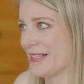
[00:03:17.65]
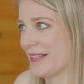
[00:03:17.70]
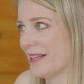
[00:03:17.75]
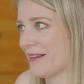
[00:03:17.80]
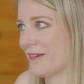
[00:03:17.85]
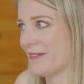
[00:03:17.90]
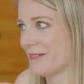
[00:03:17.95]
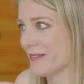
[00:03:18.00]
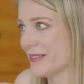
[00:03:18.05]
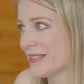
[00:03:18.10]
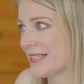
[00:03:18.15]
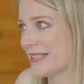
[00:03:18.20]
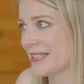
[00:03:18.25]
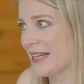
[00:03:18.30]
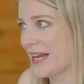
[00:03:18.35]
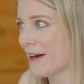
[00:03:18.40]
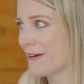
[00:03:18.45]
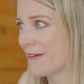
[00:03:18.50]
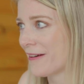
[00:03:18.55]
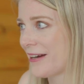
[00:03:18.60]
a little
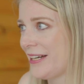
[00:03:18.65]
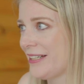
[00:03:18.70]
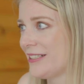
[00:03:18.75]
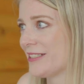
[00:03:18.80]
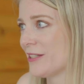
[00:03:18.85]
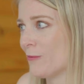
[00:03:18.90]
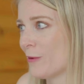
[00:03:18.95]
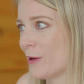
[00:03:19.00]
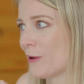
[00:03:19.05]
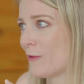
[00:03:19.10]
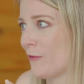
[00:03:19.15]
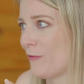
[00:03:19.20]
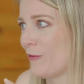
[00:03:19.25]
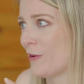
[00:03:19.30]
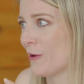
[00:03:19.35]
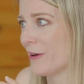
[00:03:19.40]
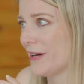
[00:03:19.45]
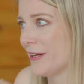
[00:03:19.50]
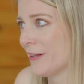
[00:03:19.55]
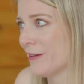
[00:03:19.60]
scary to work with
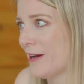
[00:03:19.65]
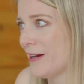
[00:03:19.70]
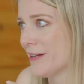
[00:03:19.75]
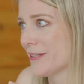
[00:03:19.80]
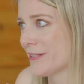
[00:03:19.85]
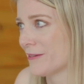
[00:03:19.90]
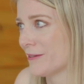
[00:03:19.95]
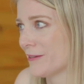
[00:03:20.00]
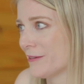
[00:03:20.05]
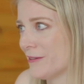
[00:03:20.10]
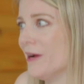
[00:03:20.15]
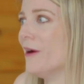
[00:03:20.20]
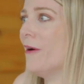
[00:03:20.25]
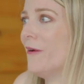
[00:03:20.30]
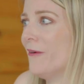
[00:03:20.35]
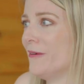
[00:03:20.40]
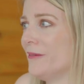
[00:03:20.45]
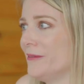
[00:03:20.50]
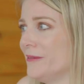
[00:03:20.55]
your in-laws, or no?